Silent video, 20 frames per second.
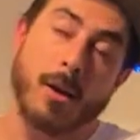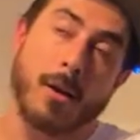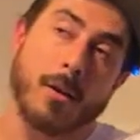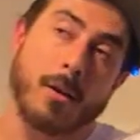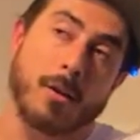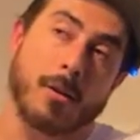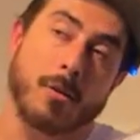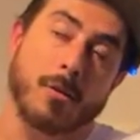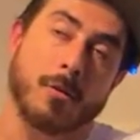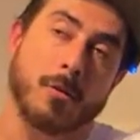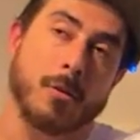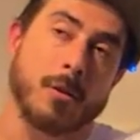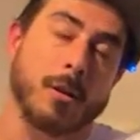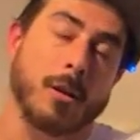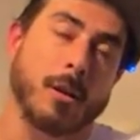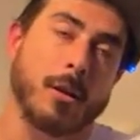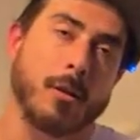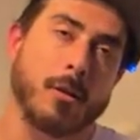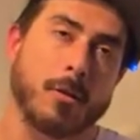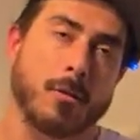including,
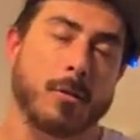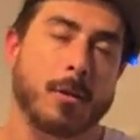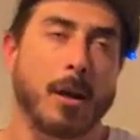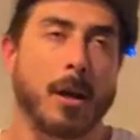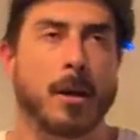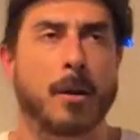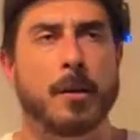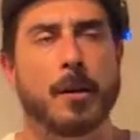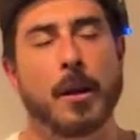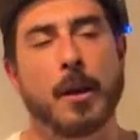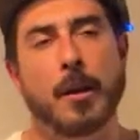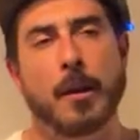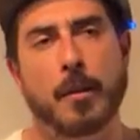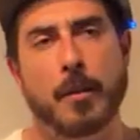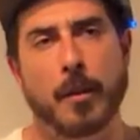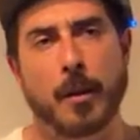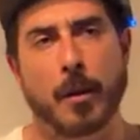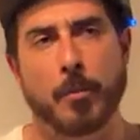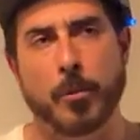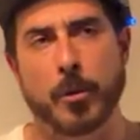and I
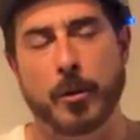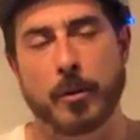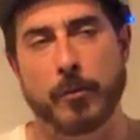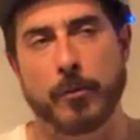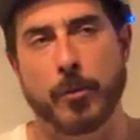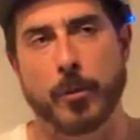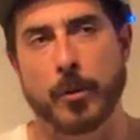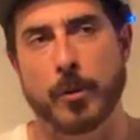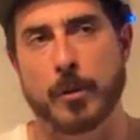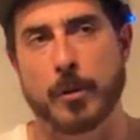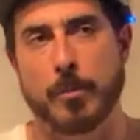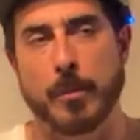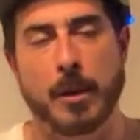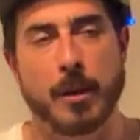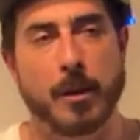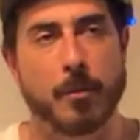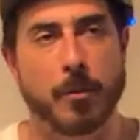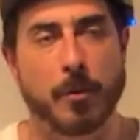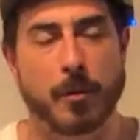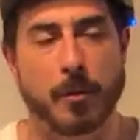think I'm looking forward to meeting
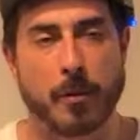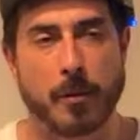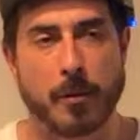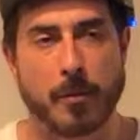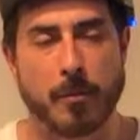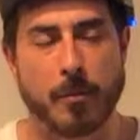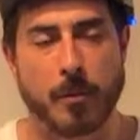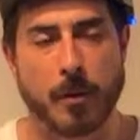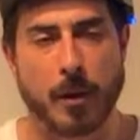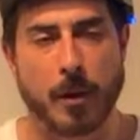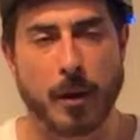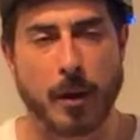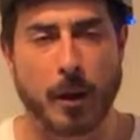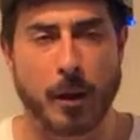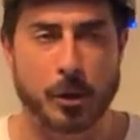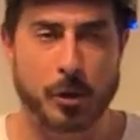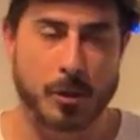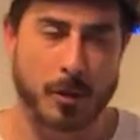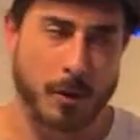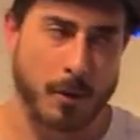with
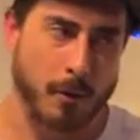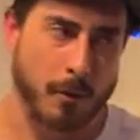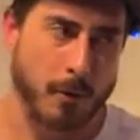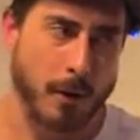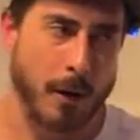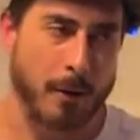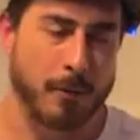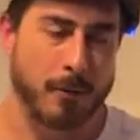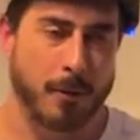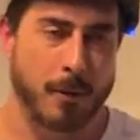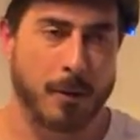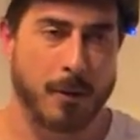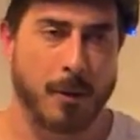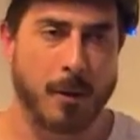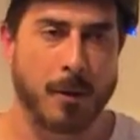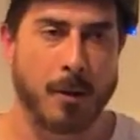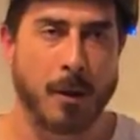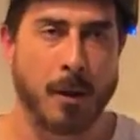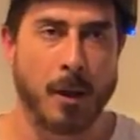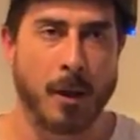actually another athlete that
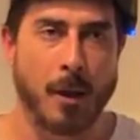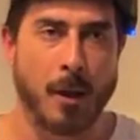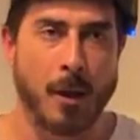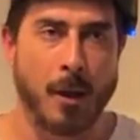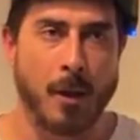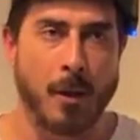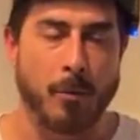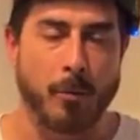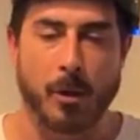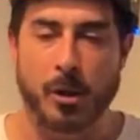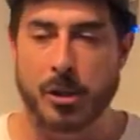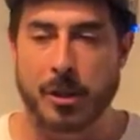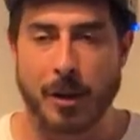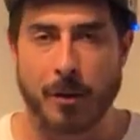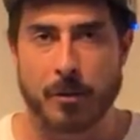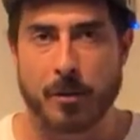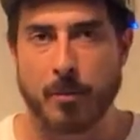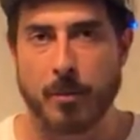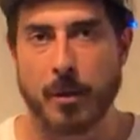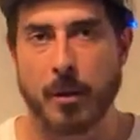reached out
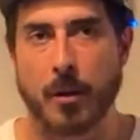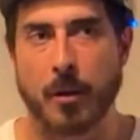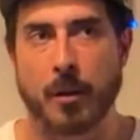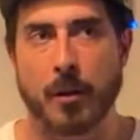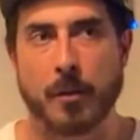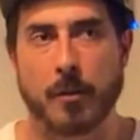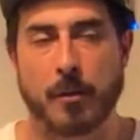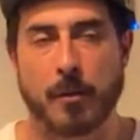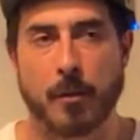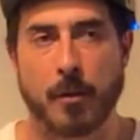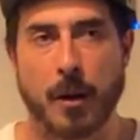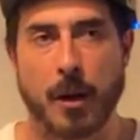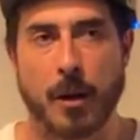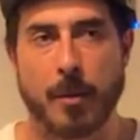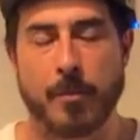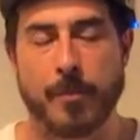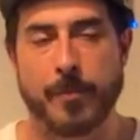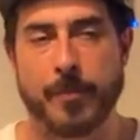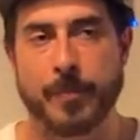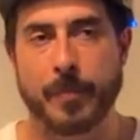to me on
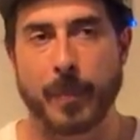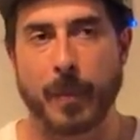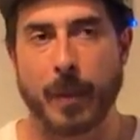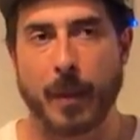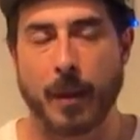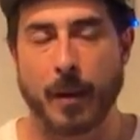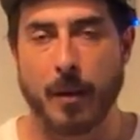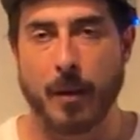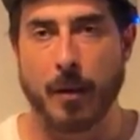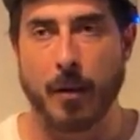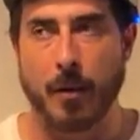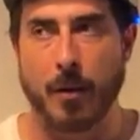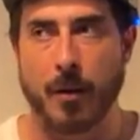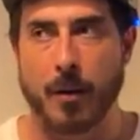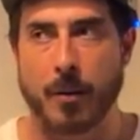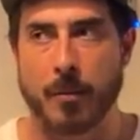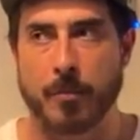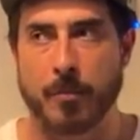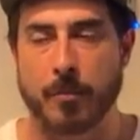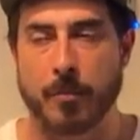Instagram,
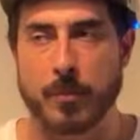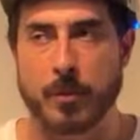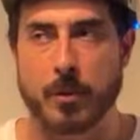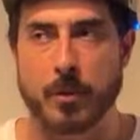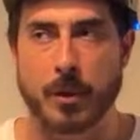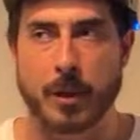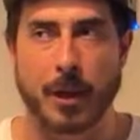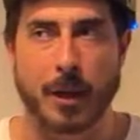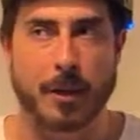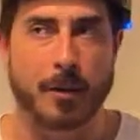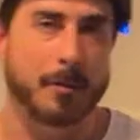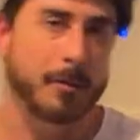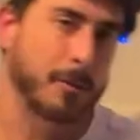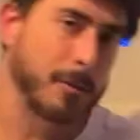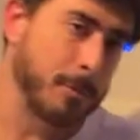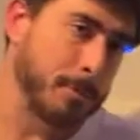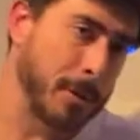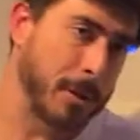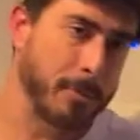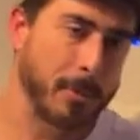to kind of
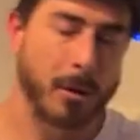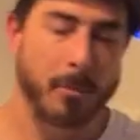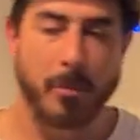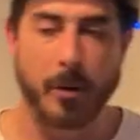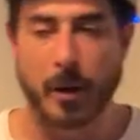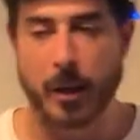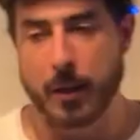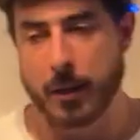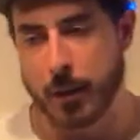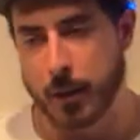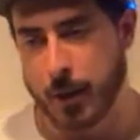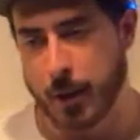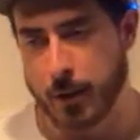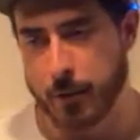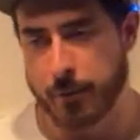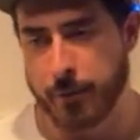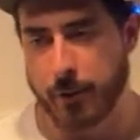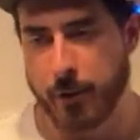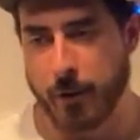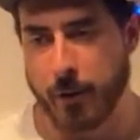pick my brain, to kind of
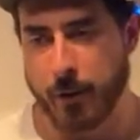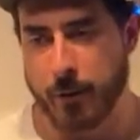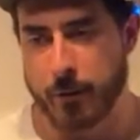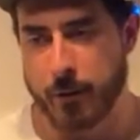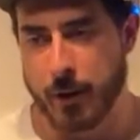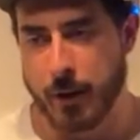figure out